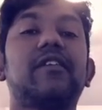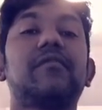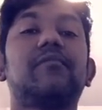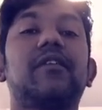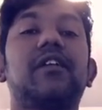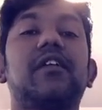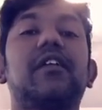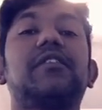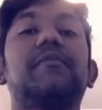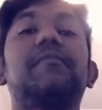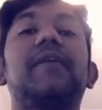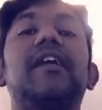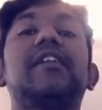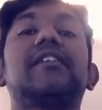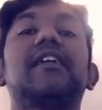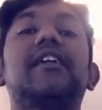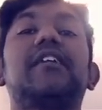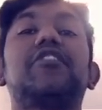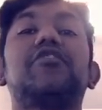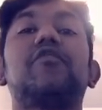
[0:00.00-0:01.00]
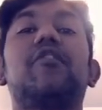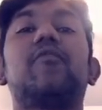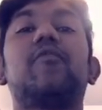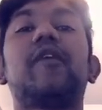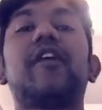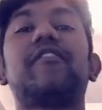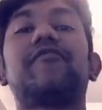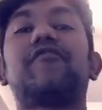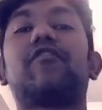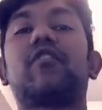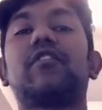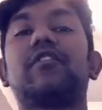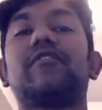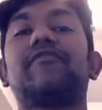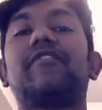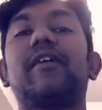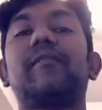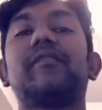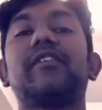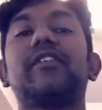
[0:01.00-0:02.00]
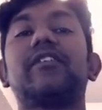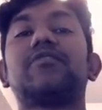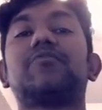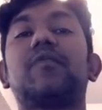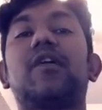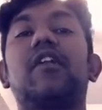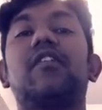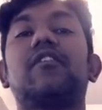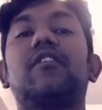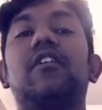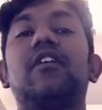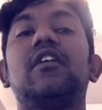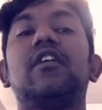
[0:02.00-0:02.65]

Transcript: but it may take you away from the family as well.